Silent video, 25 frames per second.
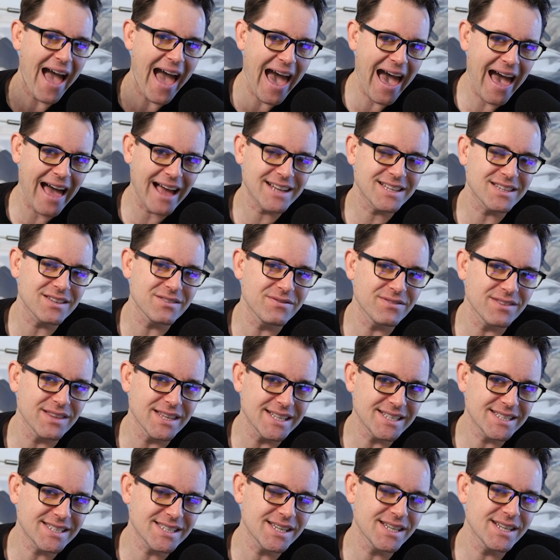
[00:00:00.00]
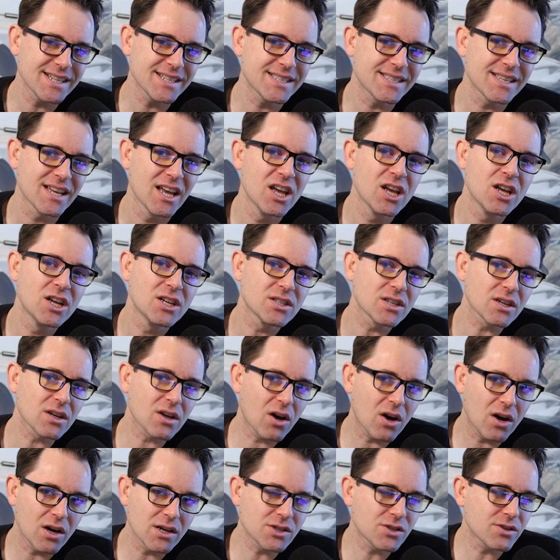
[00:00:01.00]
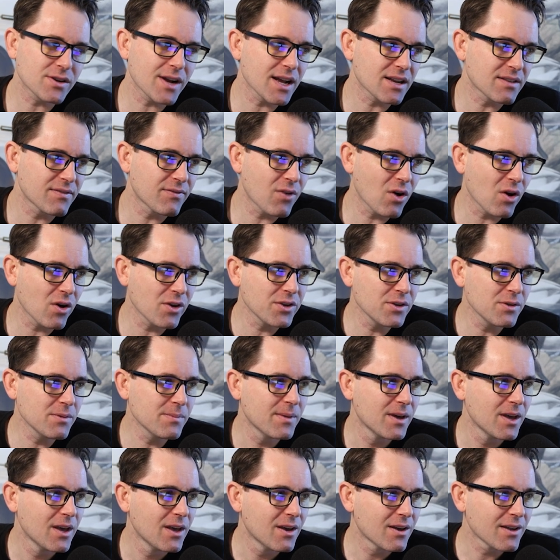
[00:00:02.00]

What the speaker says: active listings to contract volume.